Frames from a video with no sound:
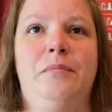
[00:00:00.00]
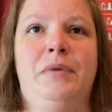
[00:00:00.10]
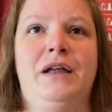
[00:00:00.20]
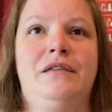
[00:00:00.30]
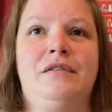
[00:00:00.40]

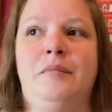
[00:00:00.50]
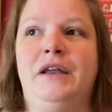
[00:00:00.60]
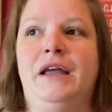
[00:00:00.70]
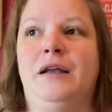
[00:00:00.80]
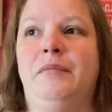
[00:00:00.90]
but
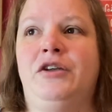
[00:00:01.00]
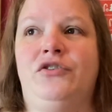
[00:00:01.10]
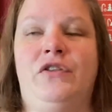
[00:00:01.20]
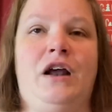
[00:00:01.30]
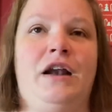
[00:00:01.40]
somebody had
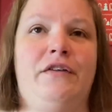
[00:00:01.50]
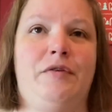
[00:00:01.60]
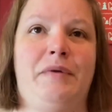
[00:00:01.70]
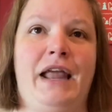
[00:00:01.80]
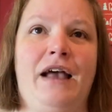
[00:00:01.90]
mentioned that not
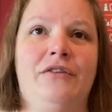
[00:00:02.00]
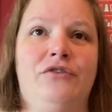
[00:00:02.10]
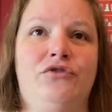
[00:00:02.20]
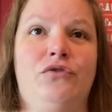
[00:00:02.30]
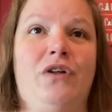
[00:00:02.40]
everybody has a
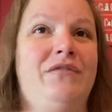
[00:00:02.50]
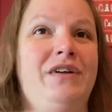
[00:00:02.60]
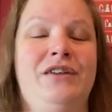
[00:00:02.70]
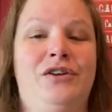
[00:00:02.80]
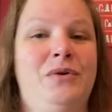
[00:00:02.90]
true love,
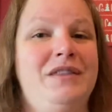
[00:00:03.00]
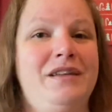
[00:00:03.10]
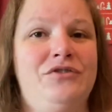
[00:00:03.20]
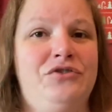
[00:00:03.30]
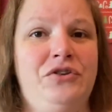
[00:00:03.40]
and you know what,
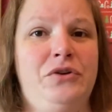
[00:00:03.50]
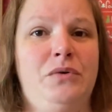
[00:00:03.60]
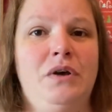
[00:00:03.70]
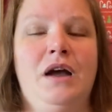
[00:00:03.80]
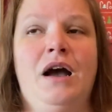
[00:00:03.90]
that's true.